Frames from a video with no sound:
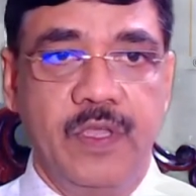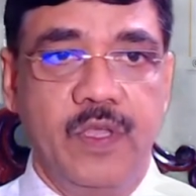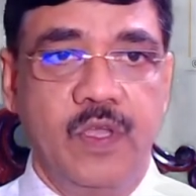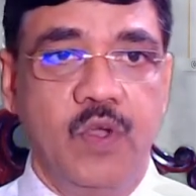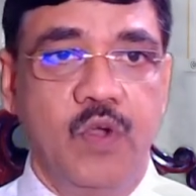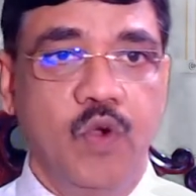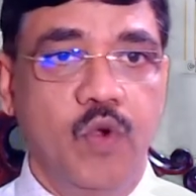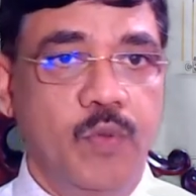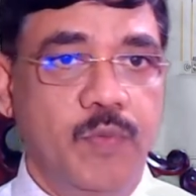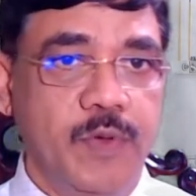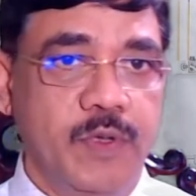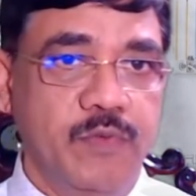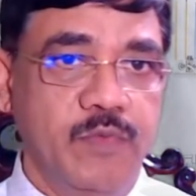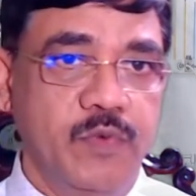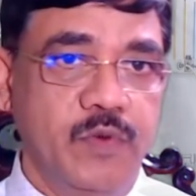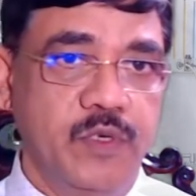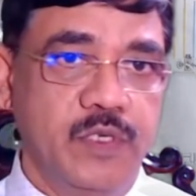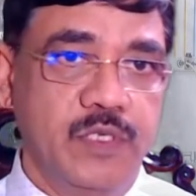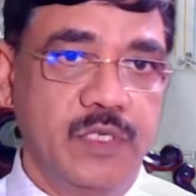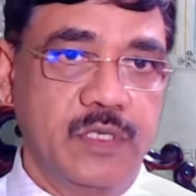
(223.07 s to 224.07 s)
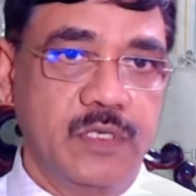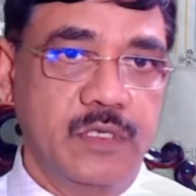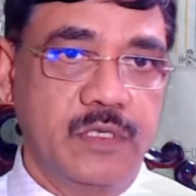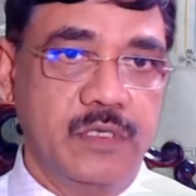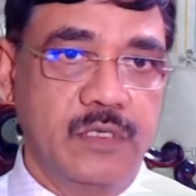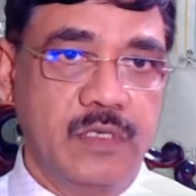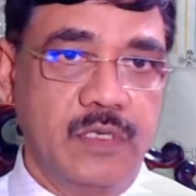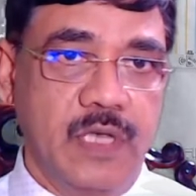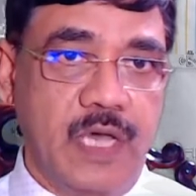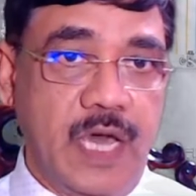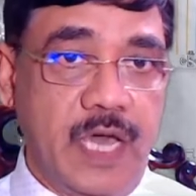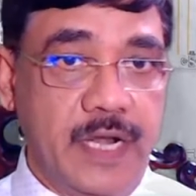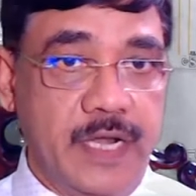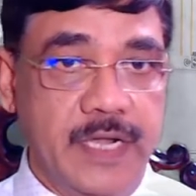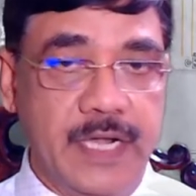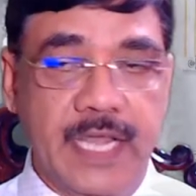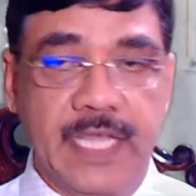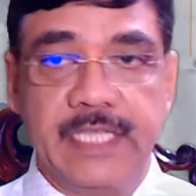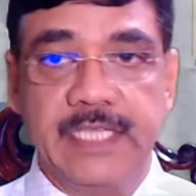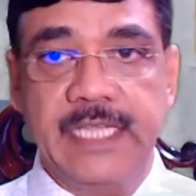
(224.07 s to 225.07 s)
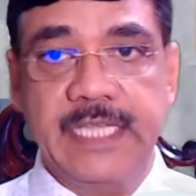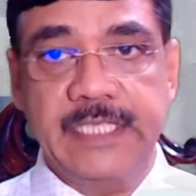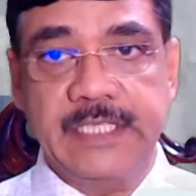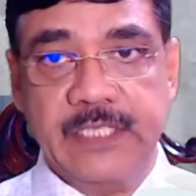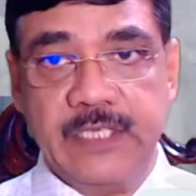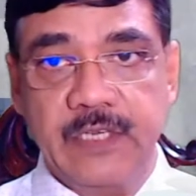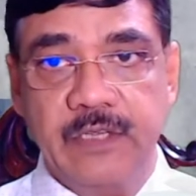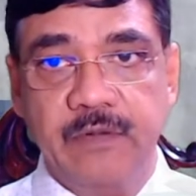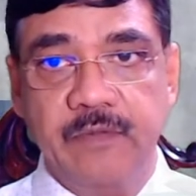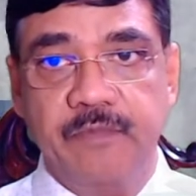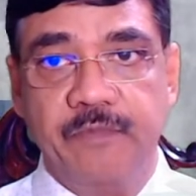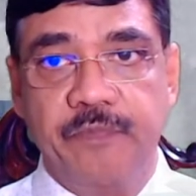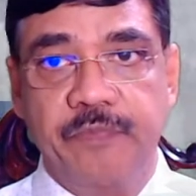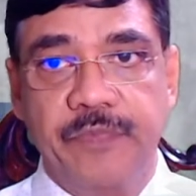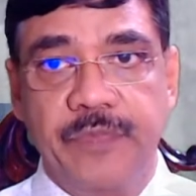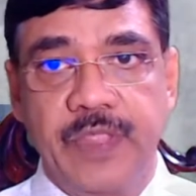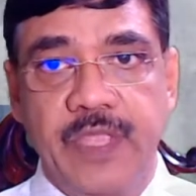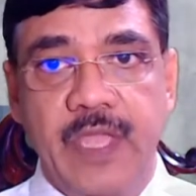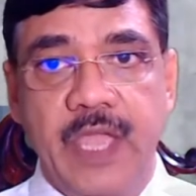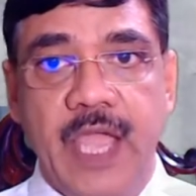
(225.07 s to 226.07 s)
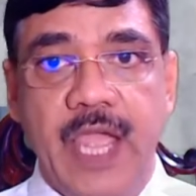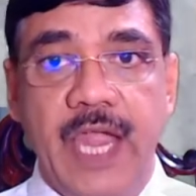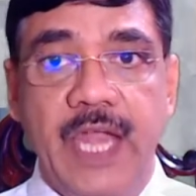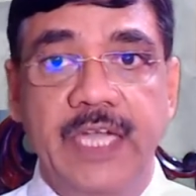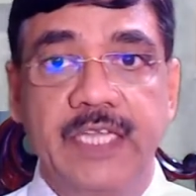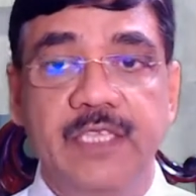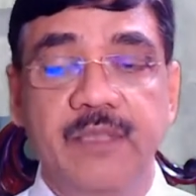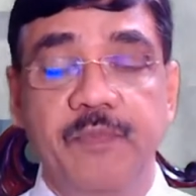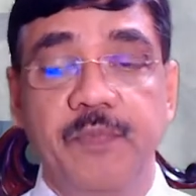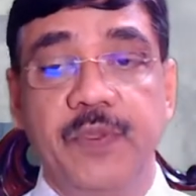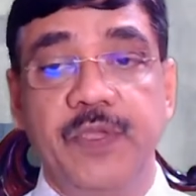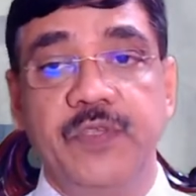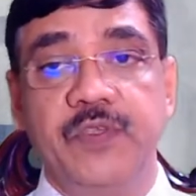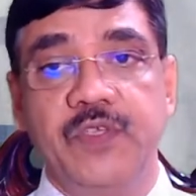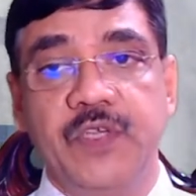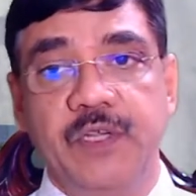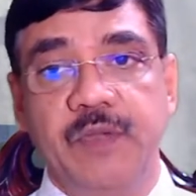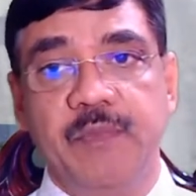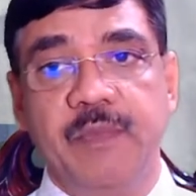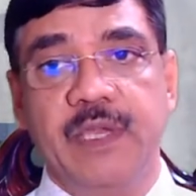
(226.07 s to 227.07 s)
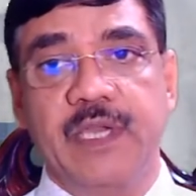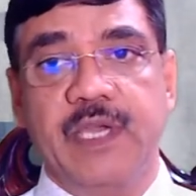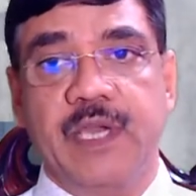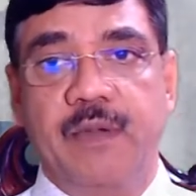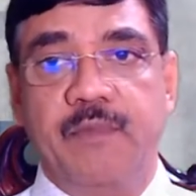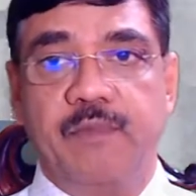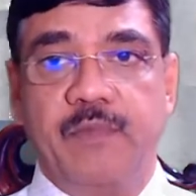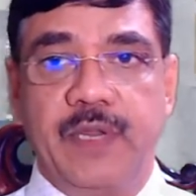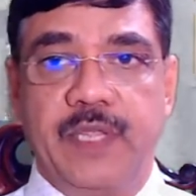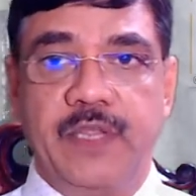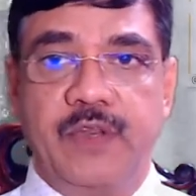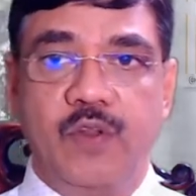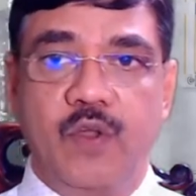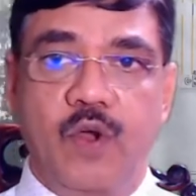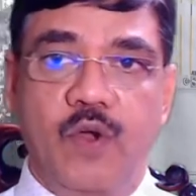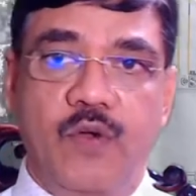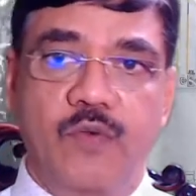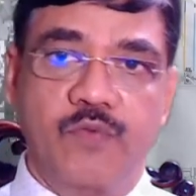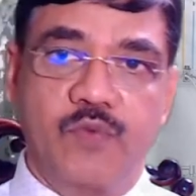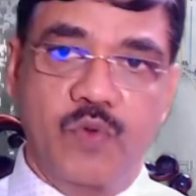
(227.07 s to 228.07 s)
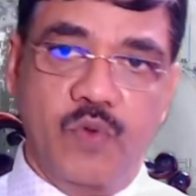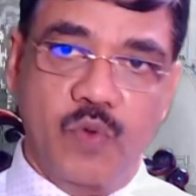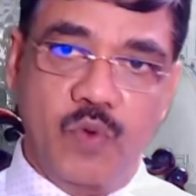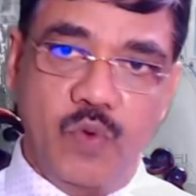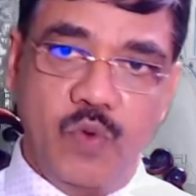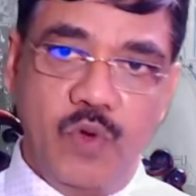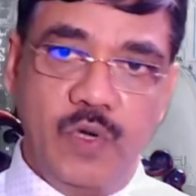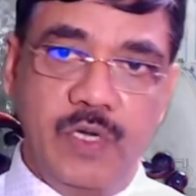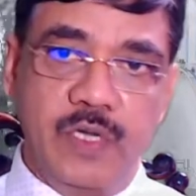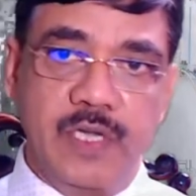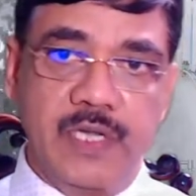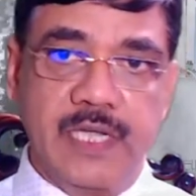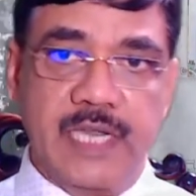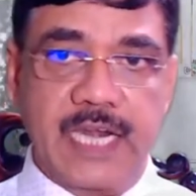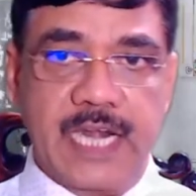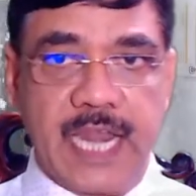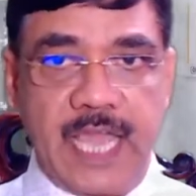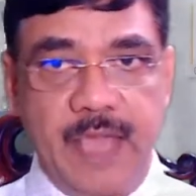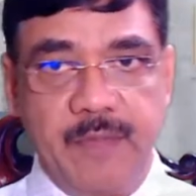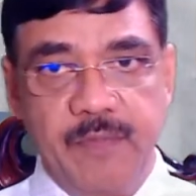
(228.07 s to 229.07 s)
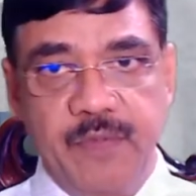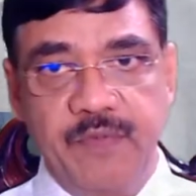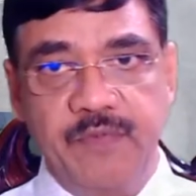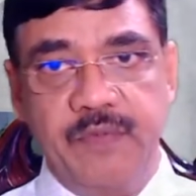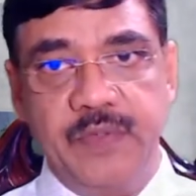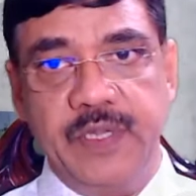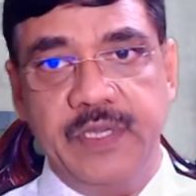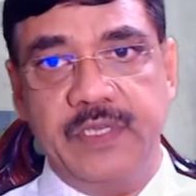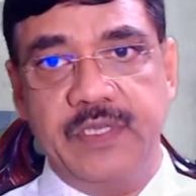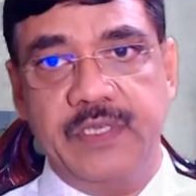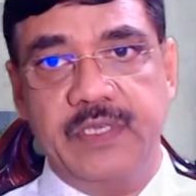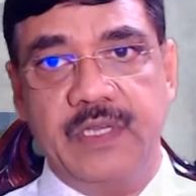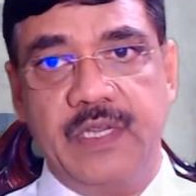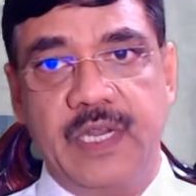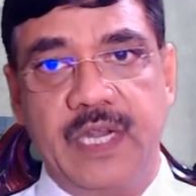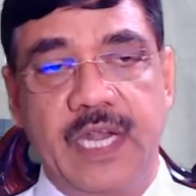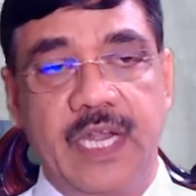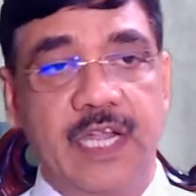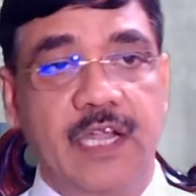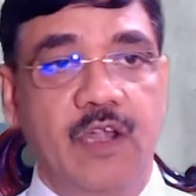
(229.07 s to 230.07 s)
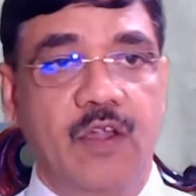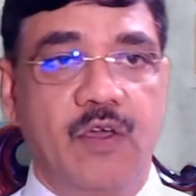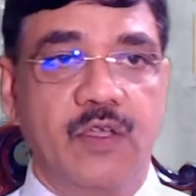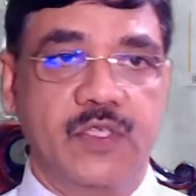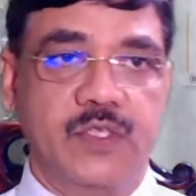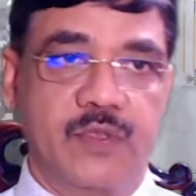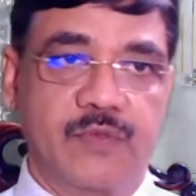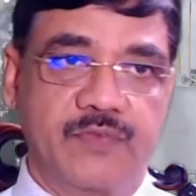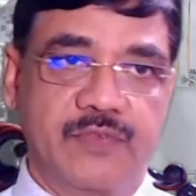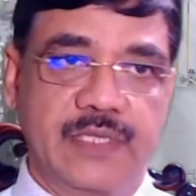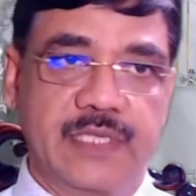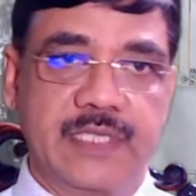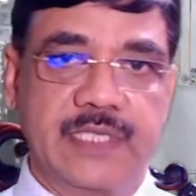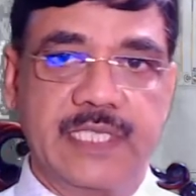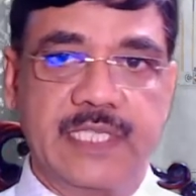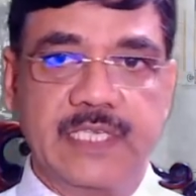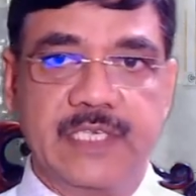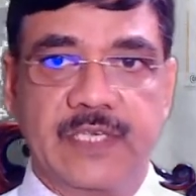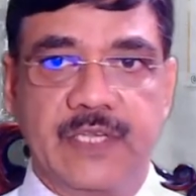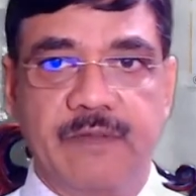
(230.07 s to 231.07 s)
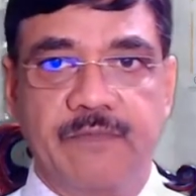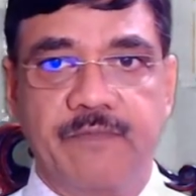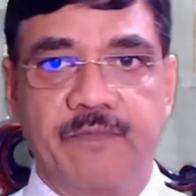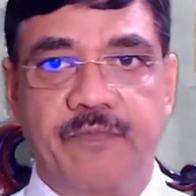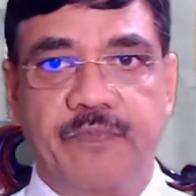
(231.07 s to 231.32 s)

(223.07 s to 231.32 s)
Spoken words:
Open wounds are a disaster, and the patient may complain of cold, clammy feet, and loss of sensation.